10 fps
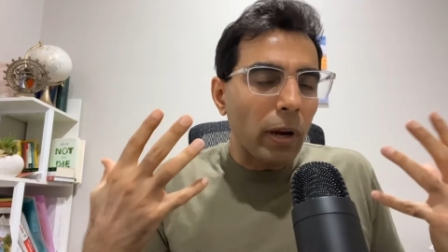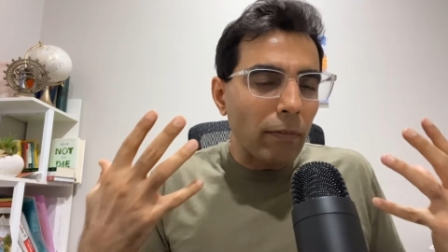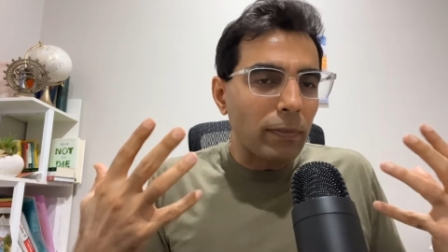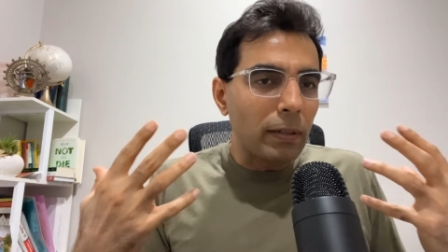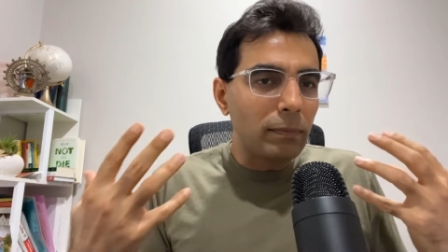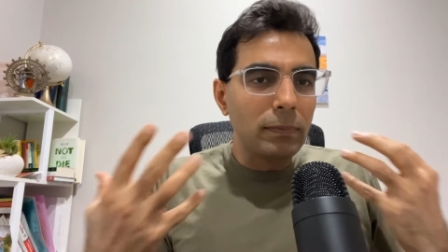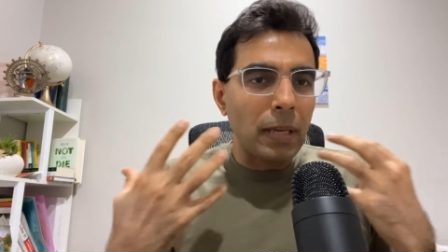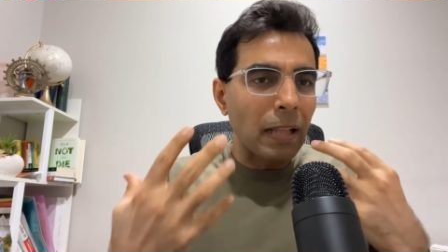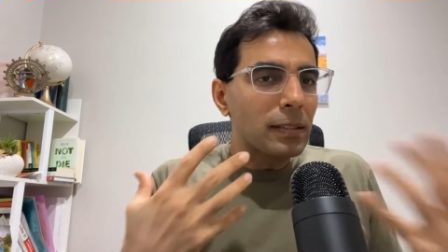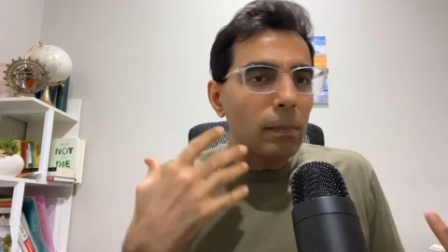Could have
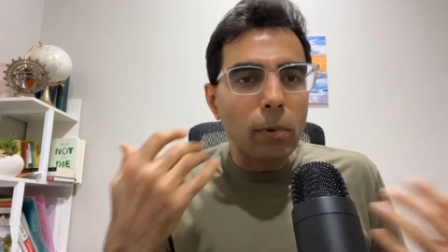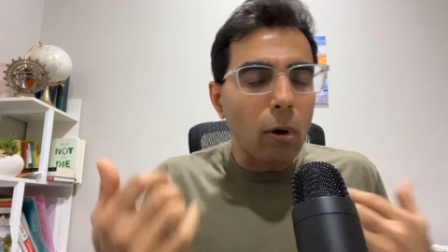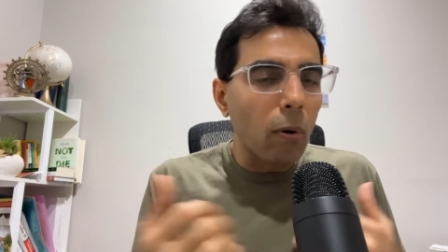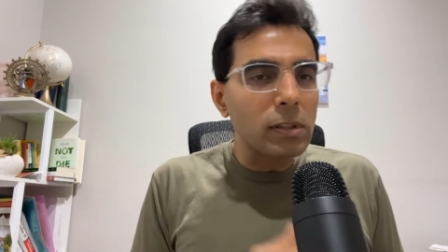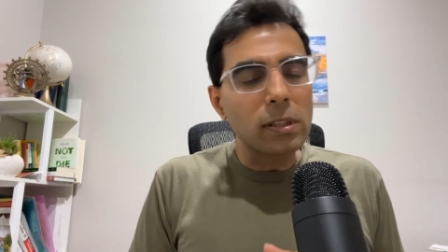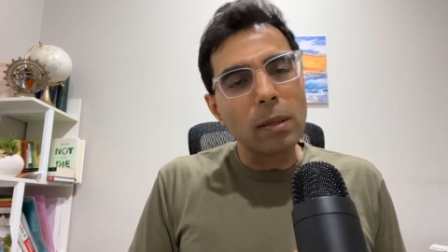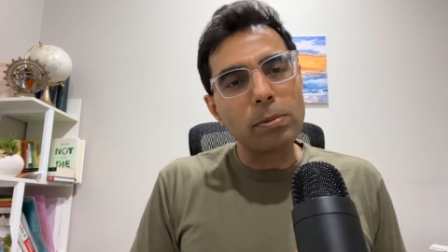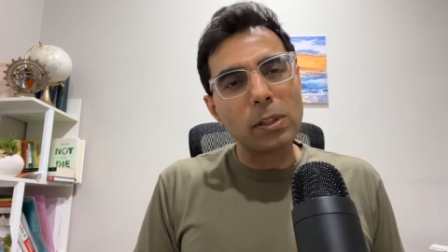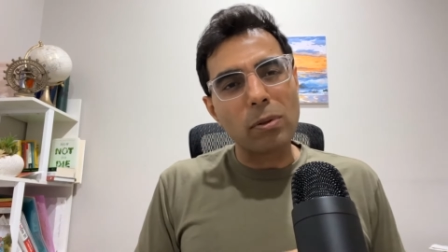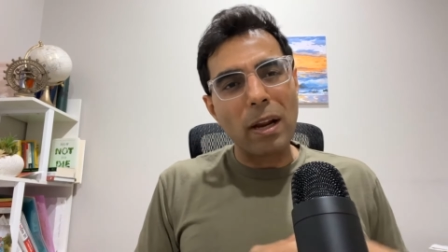done some
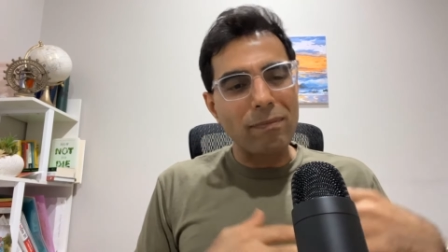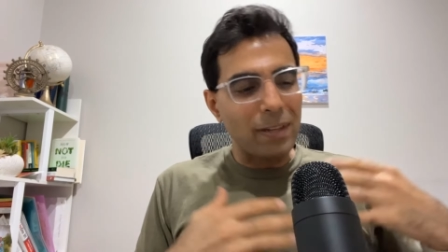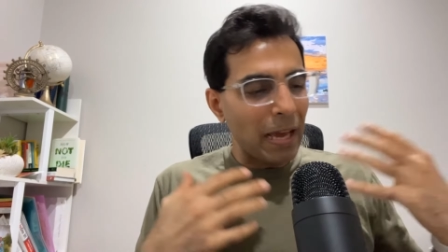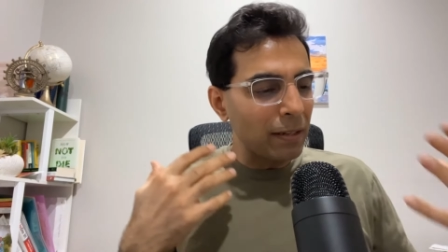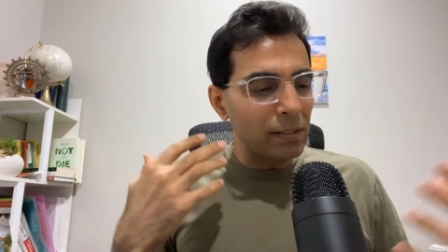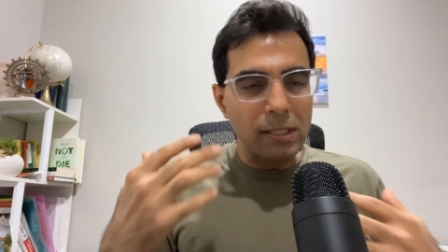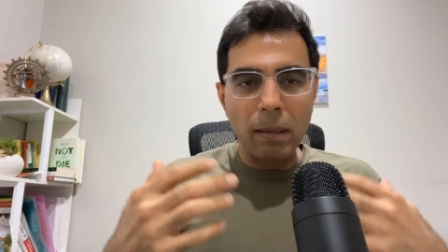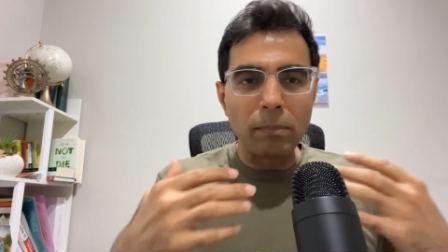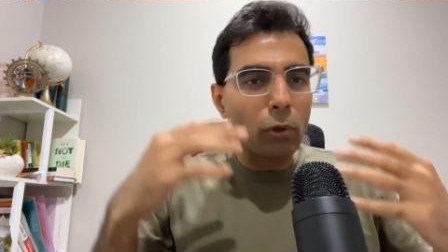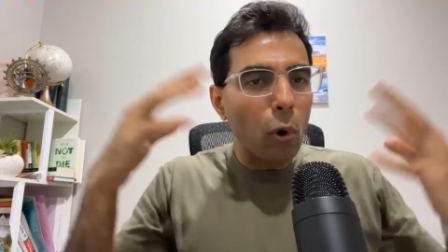close-ups it could have done
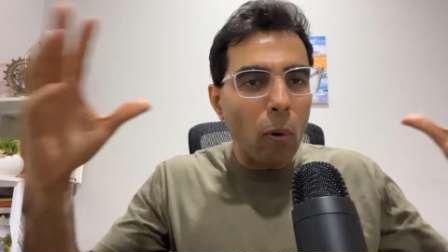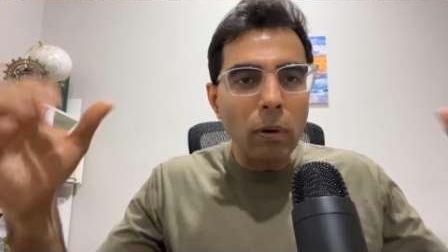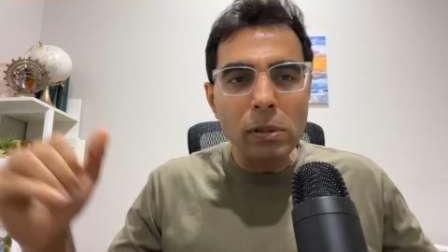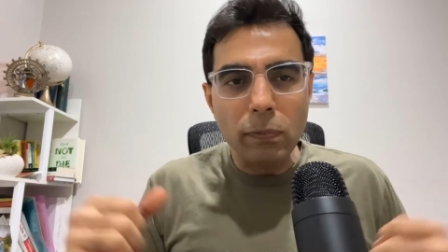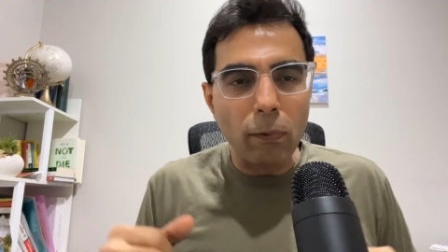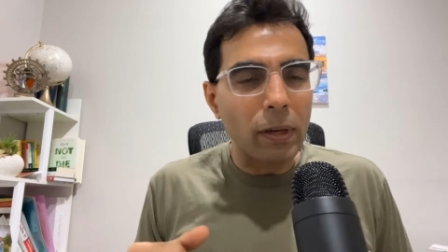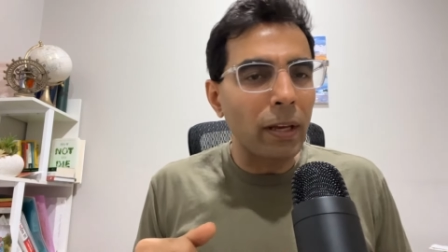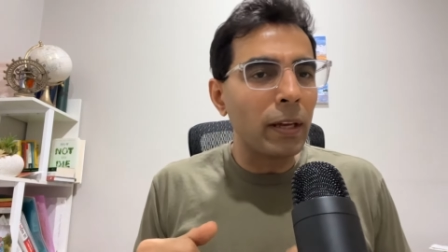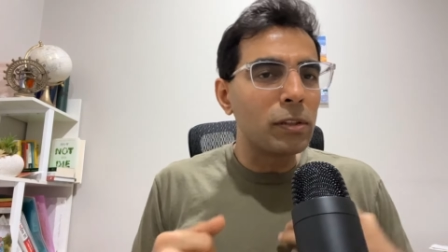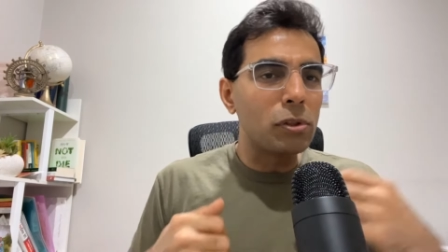some drones
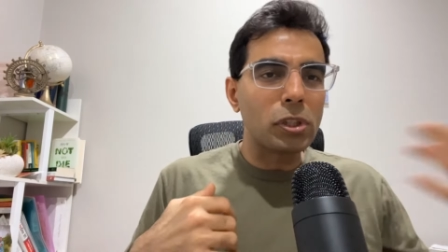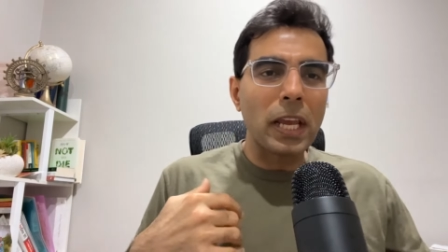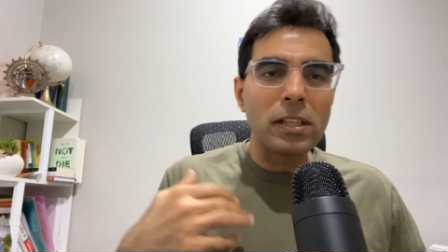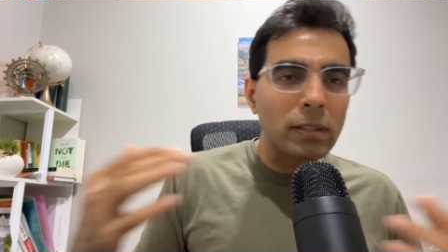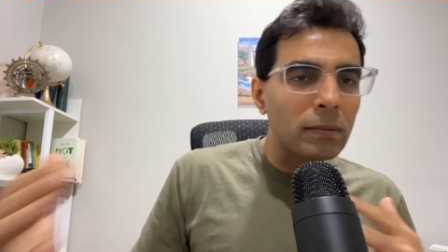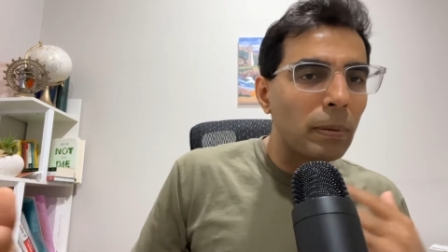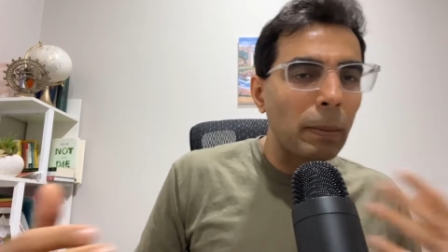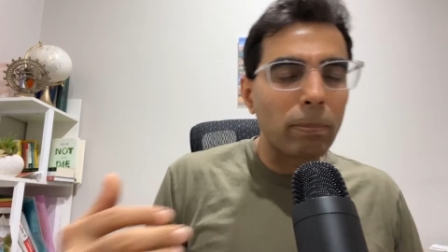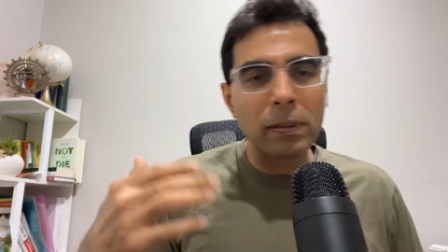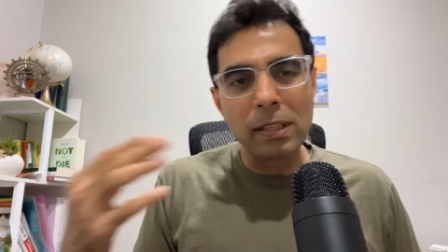footage chasing
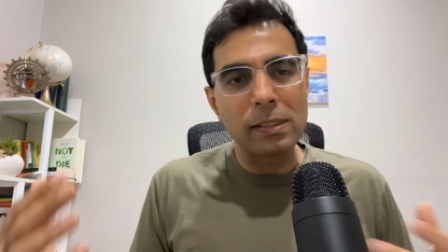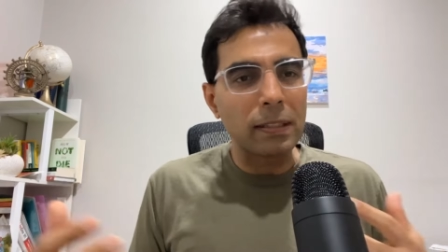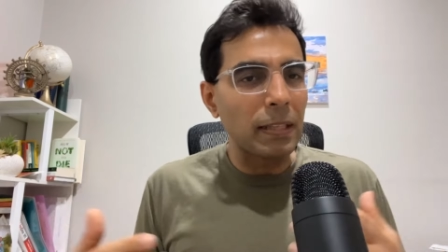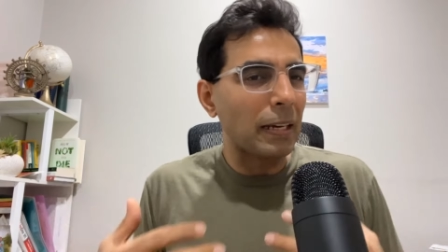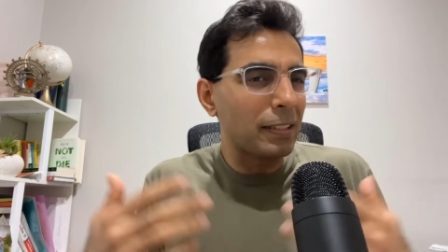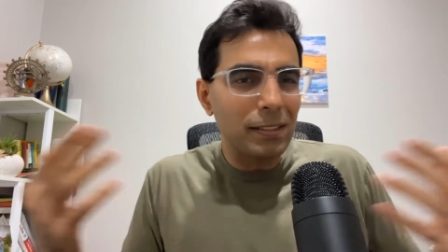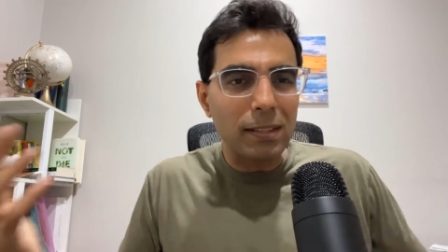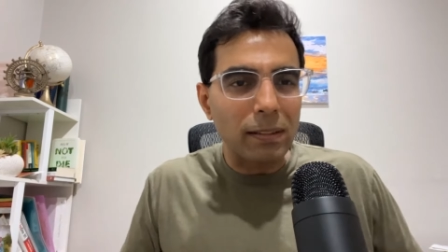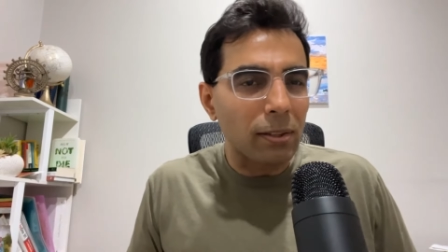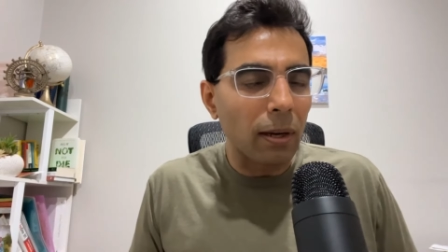people this and that this
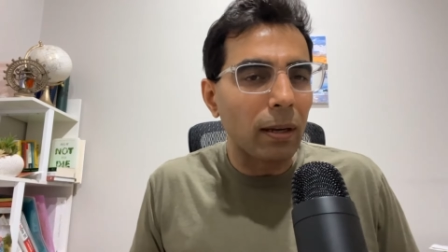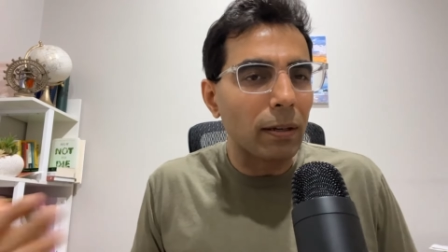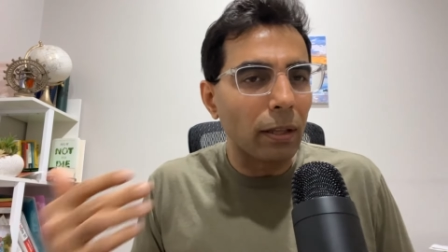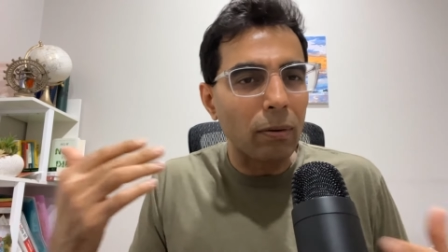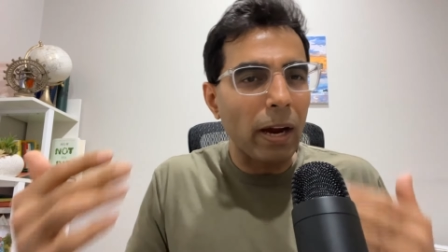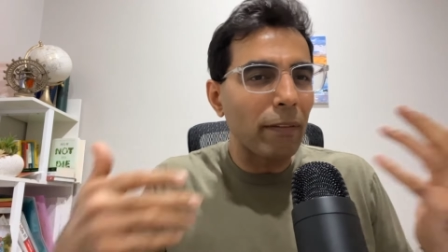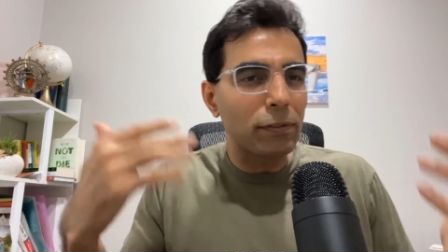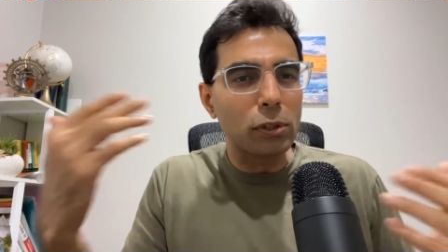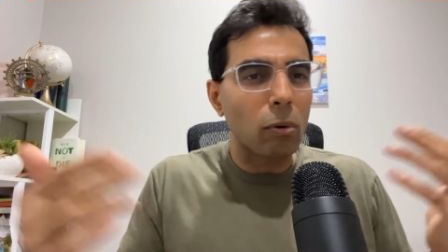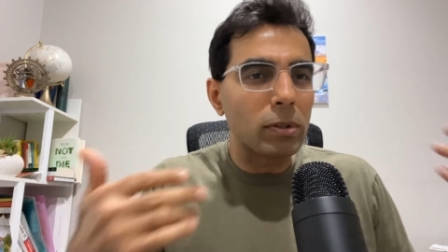is a thriller you know kind of
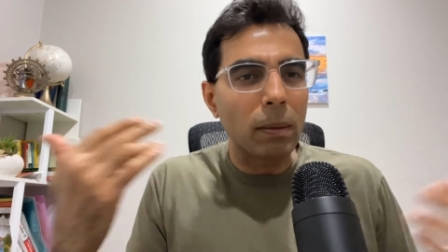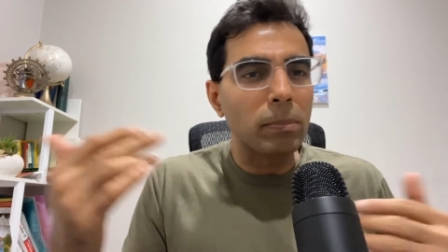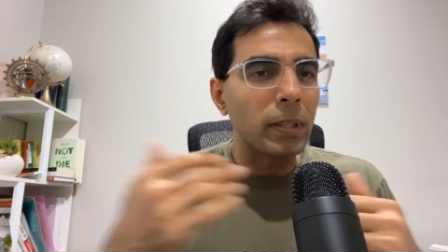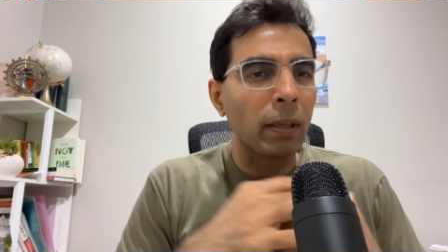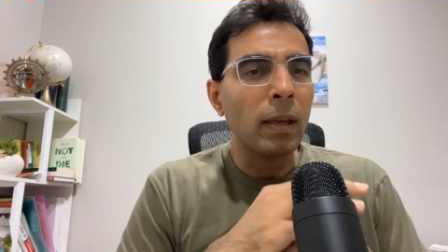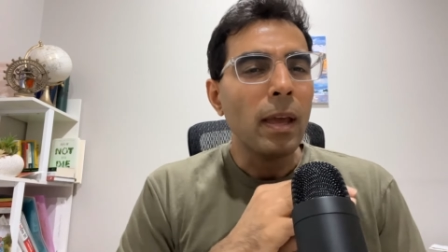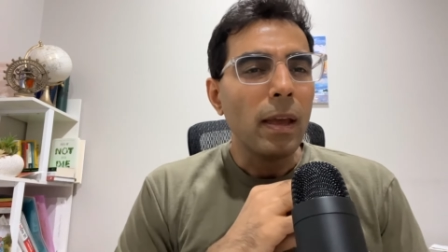show something